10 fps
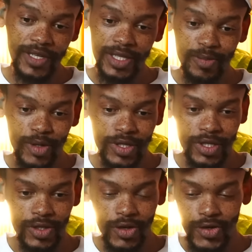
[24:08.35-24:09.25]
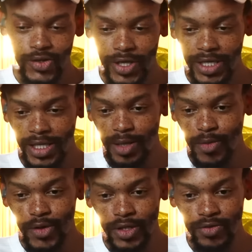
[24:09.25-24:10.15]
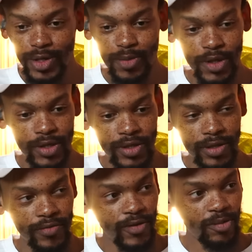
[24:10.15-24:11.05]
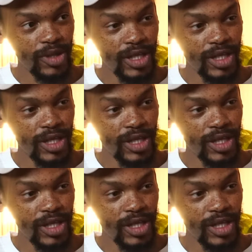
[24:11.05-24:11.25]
This person is not going to get an emotional response from me.